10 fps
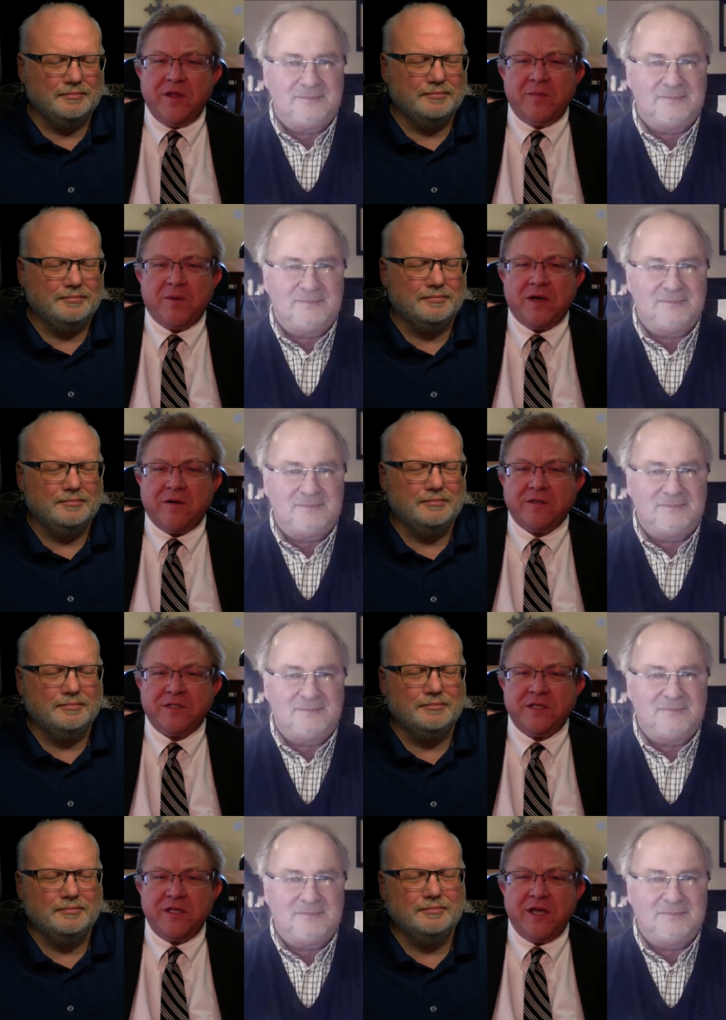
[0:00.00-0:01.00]

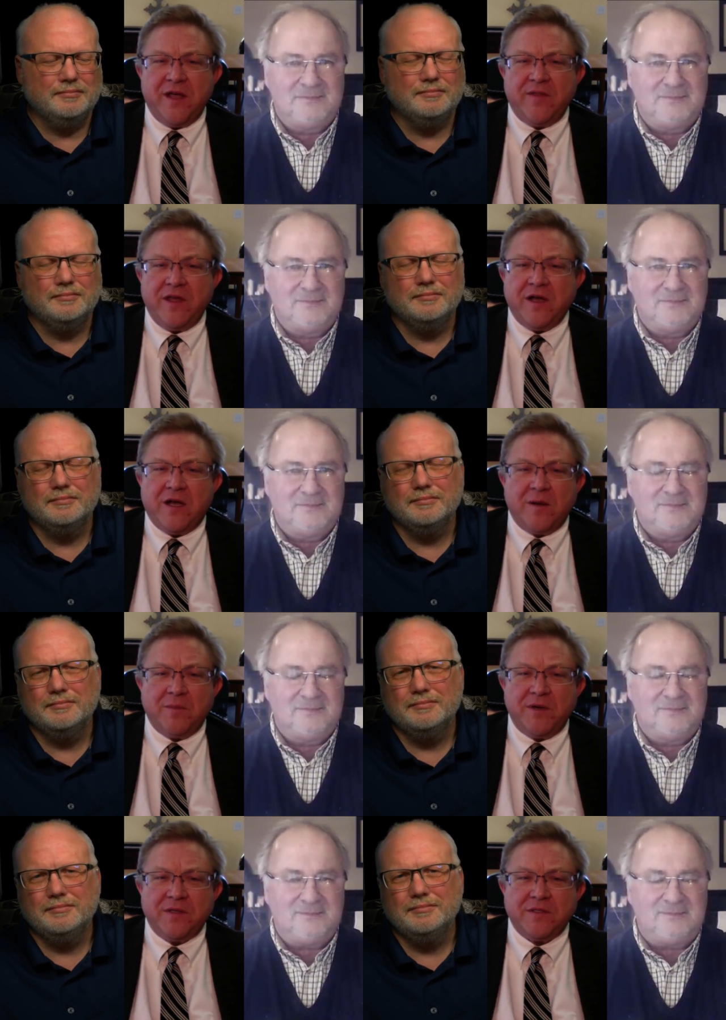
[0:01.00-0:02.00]
Speaker 1: hypocrisy and the
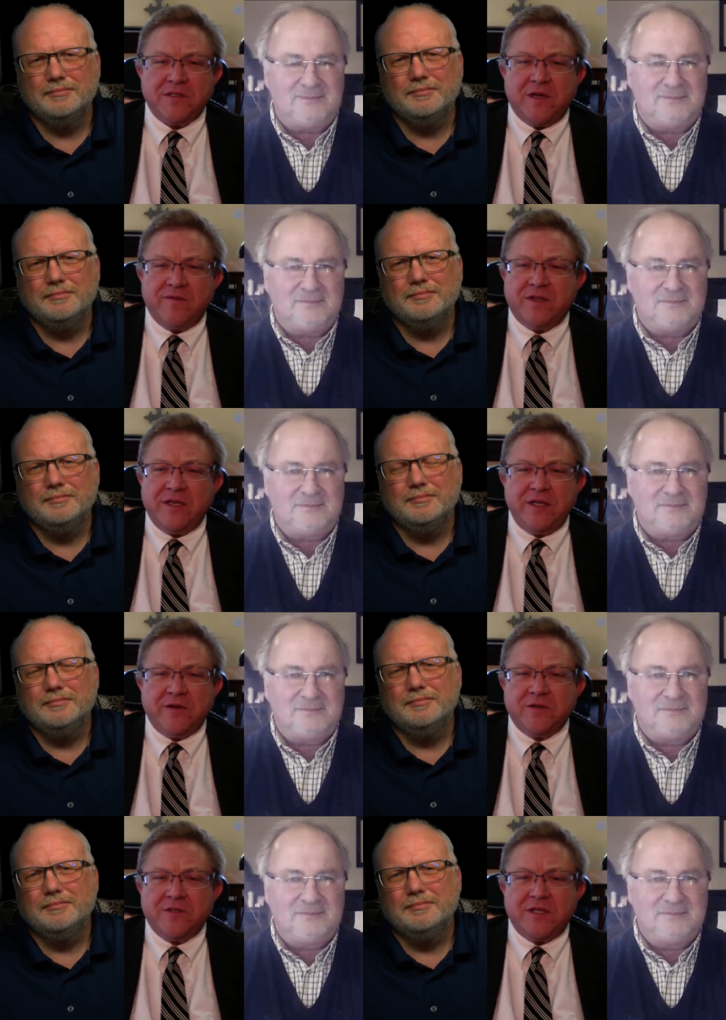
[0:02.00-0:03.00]
incompetence of the
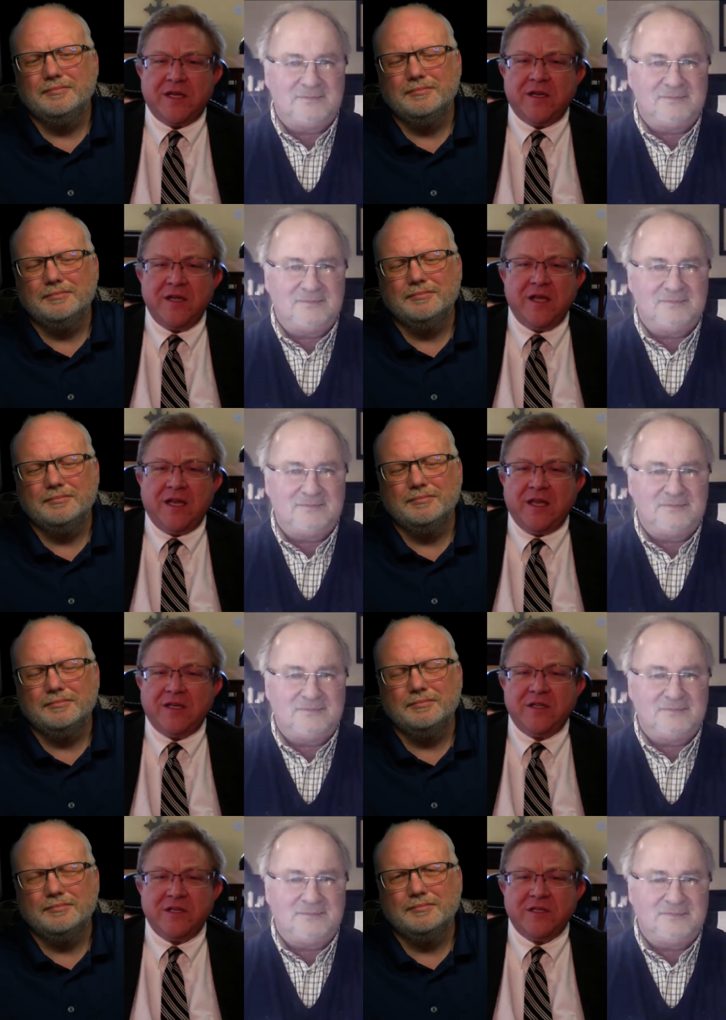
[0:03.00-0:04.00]
leaders that led to
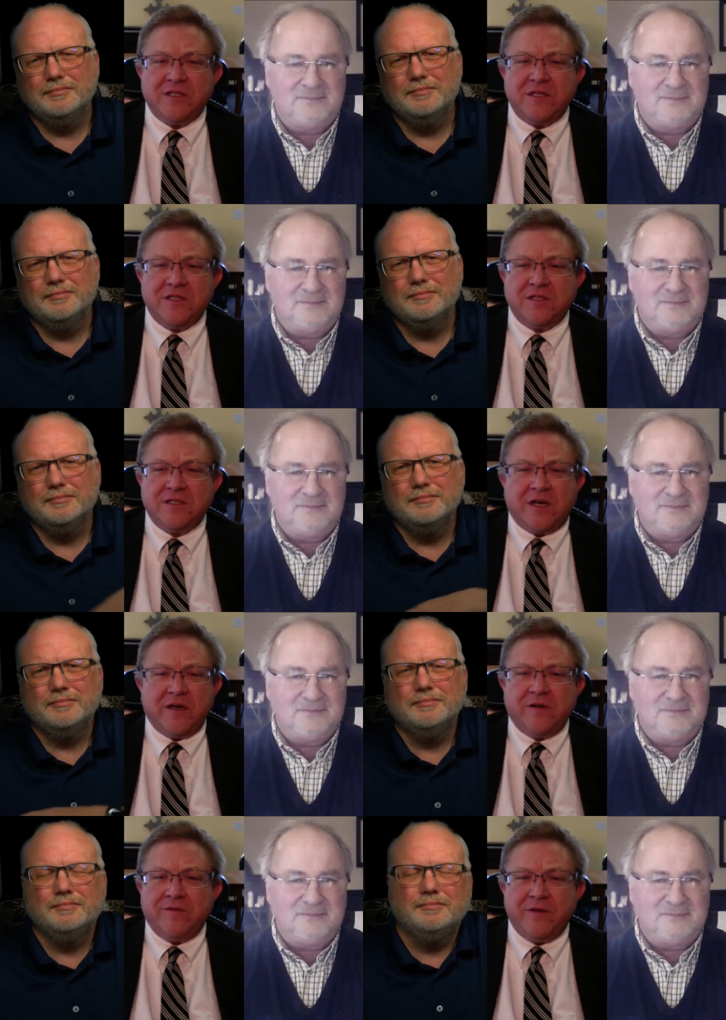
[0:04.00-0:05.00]
this
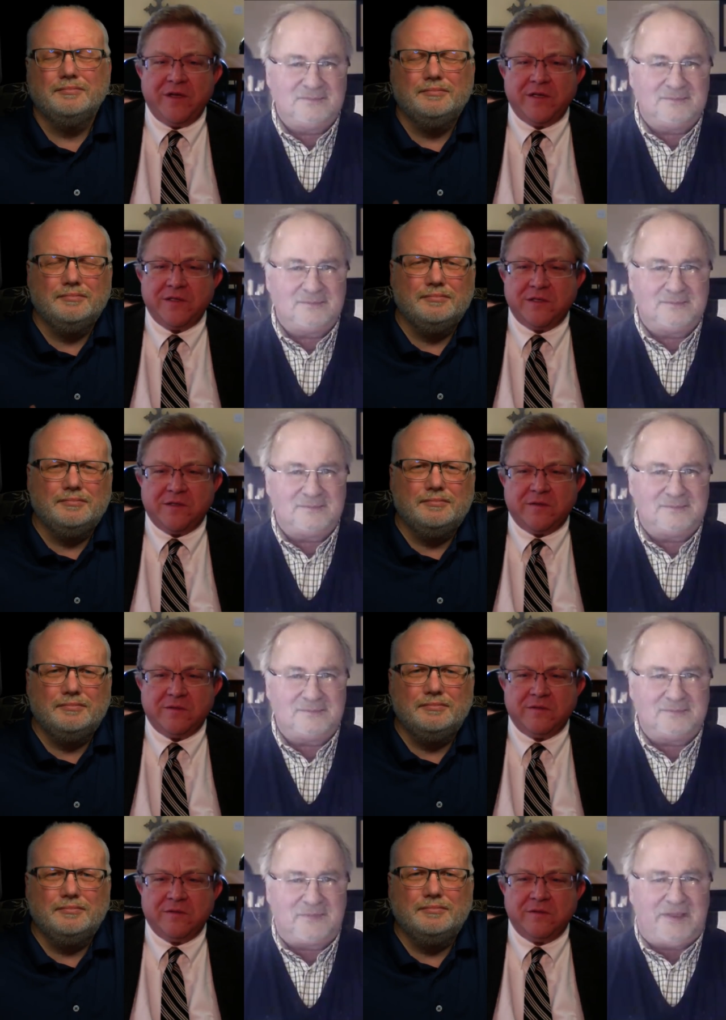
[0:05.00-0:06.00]
entire fiasco.
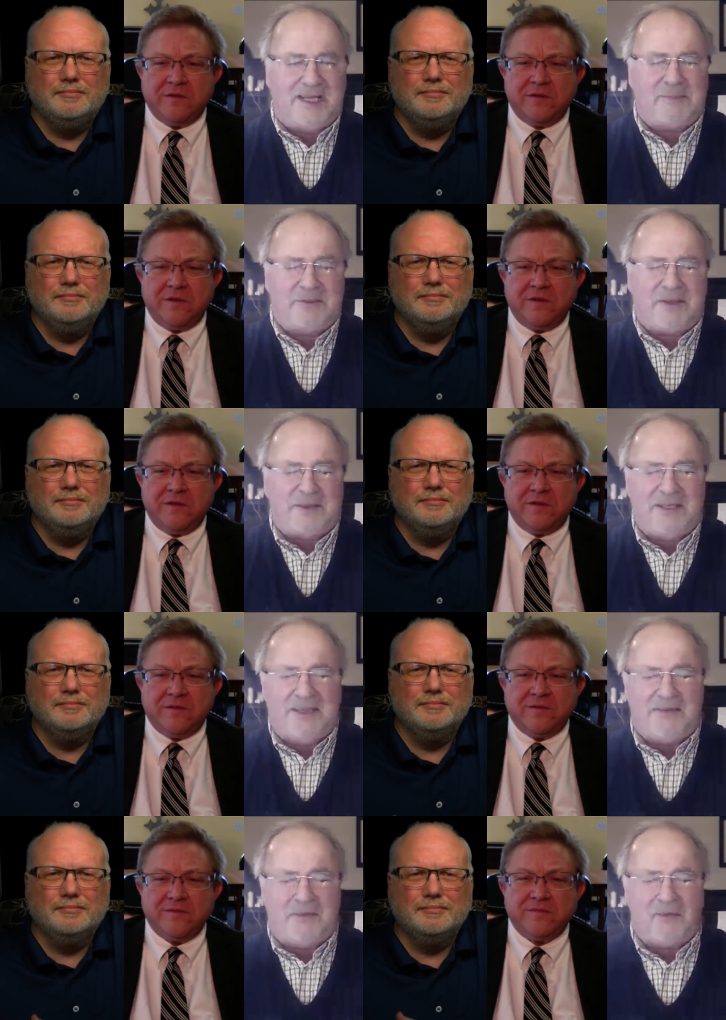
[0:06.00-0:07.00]
Speaker 2: Yeah, but the thing is,
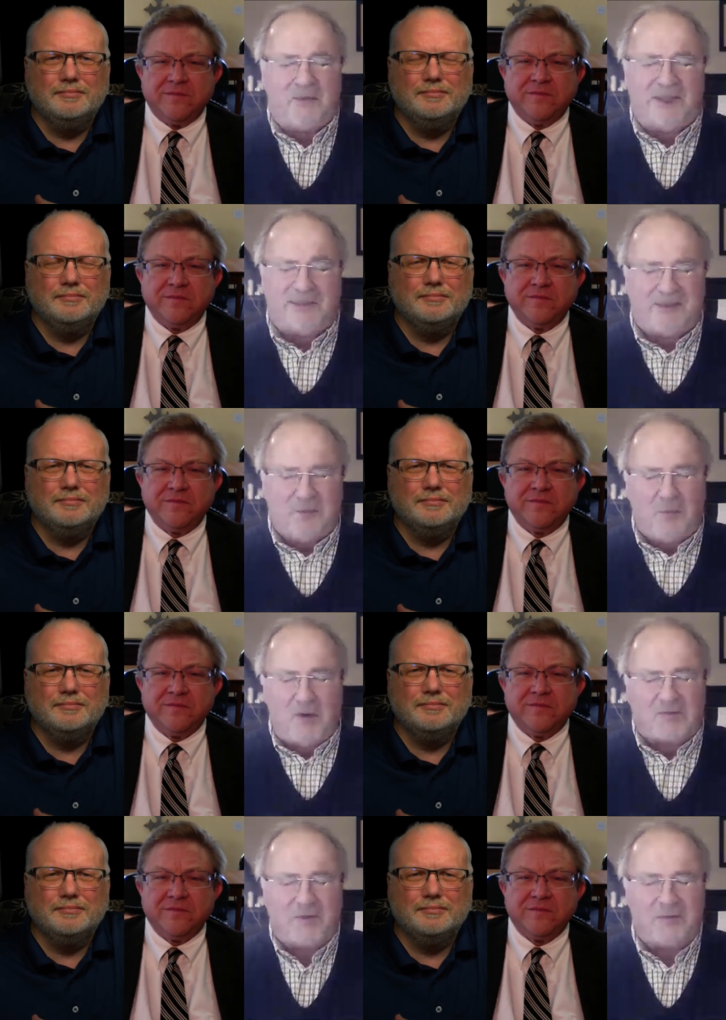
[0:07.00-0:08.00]
George, that doesn't wash
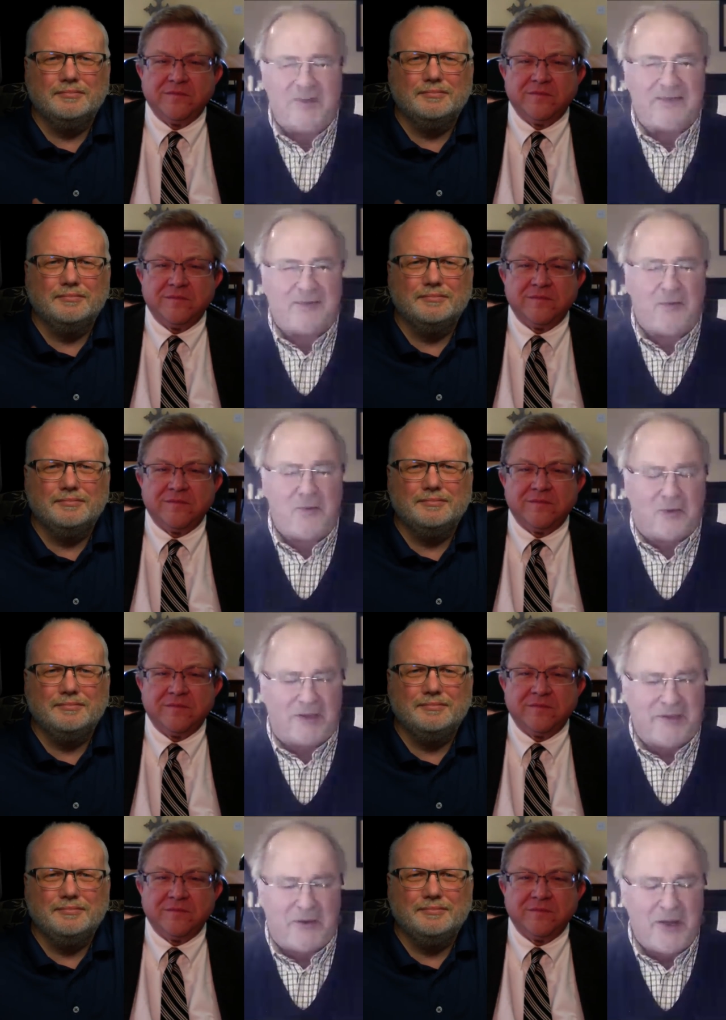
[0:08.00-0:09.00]
with me at all. You
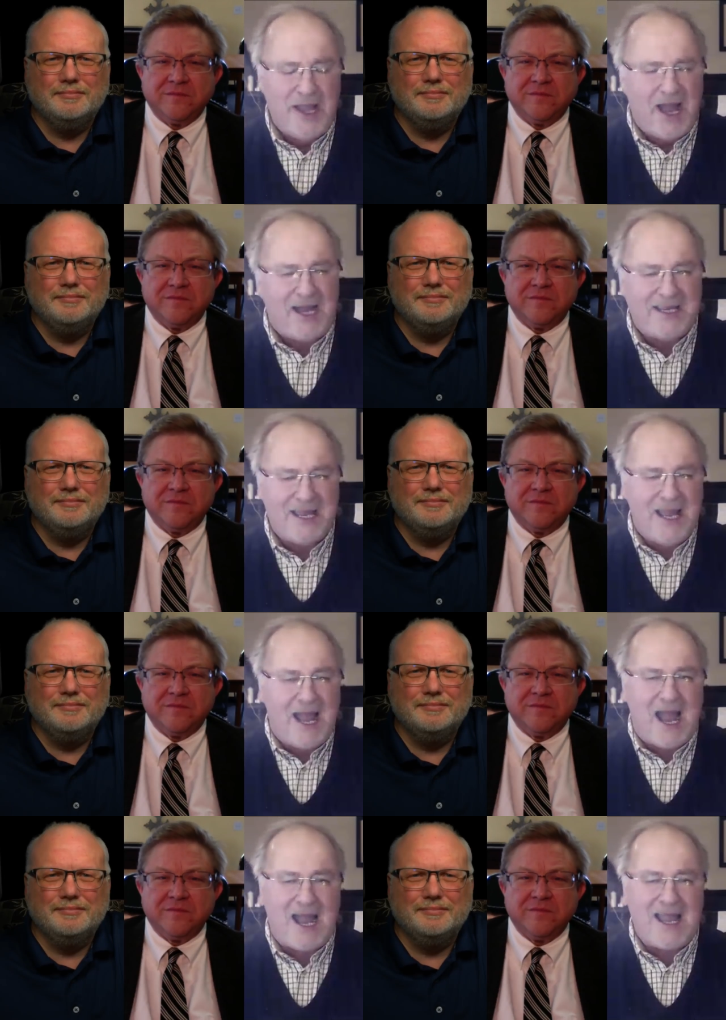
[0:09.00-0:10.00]
know, I
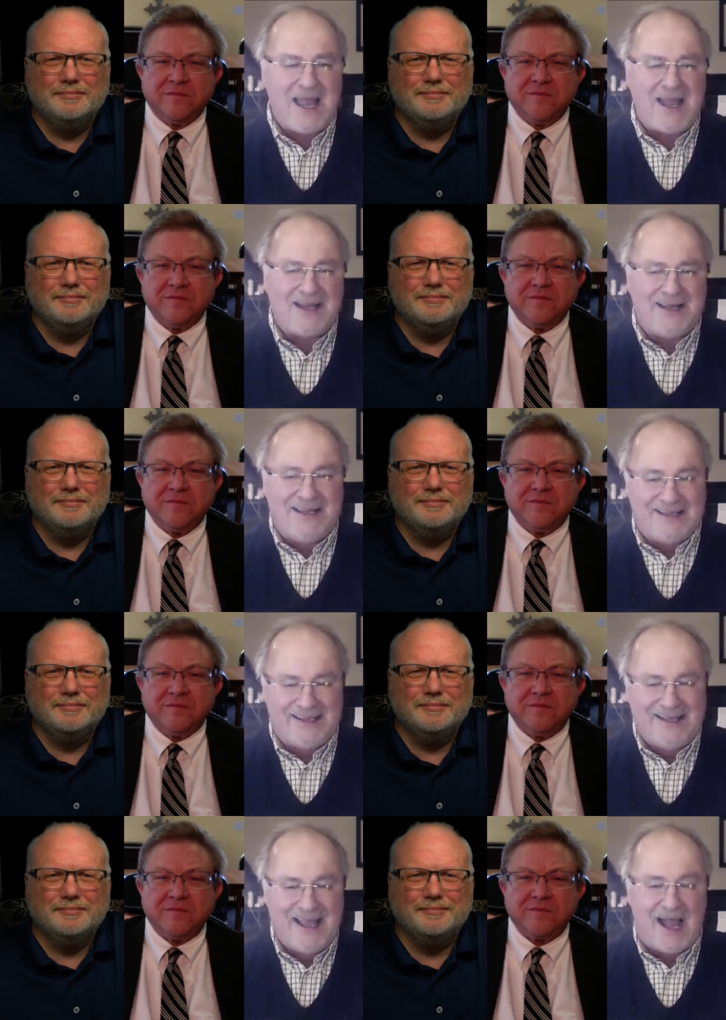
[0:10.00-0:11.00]

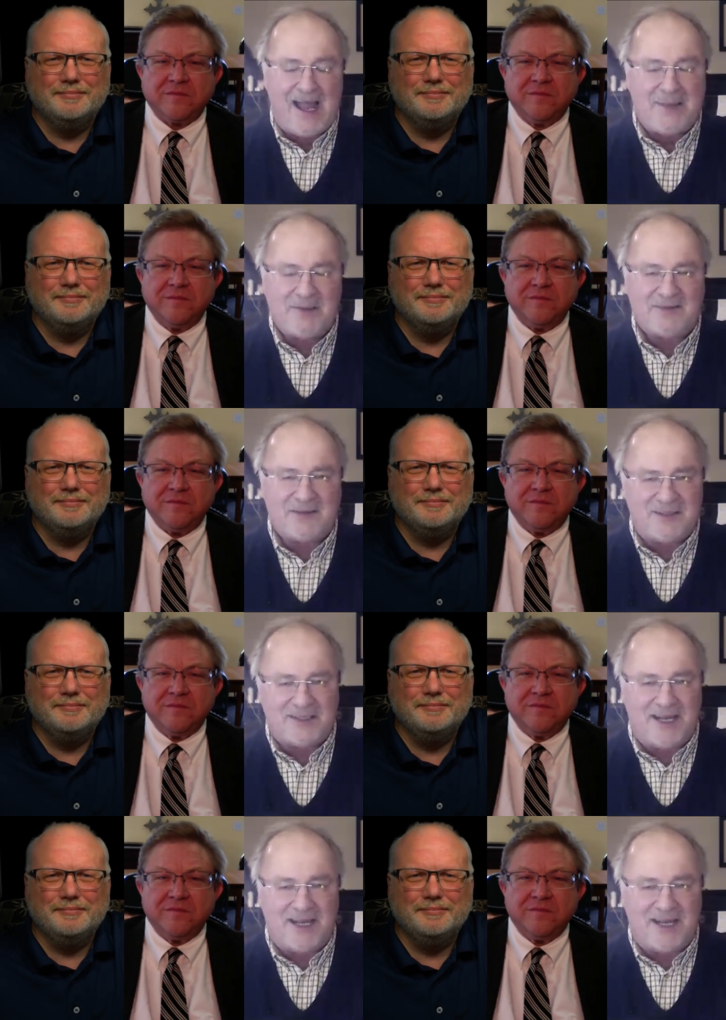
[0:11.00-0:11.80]
am a sinner.